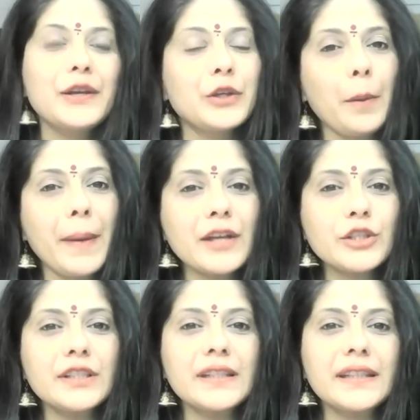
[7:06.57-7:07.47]
Your
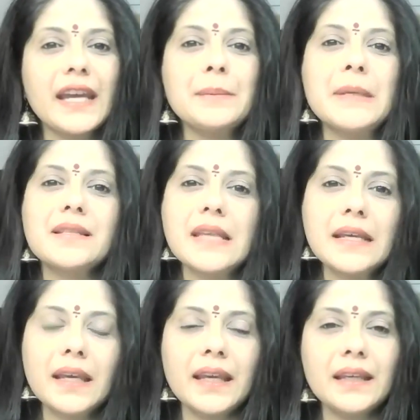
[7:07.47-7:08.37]
passion can be
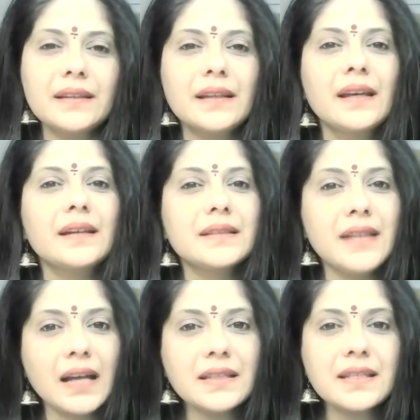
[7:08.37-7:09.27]
singing,
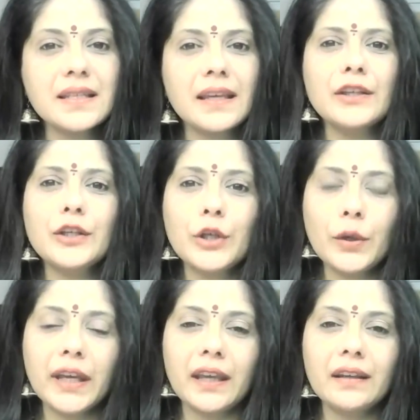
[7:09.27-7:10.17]
dancing,
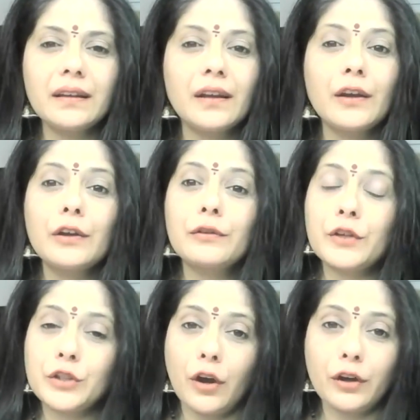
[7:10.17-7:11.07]
cooking,
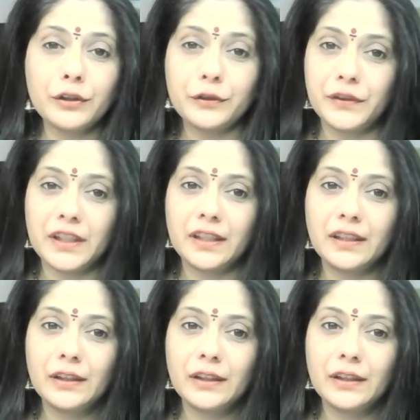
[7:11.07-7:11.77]
photography,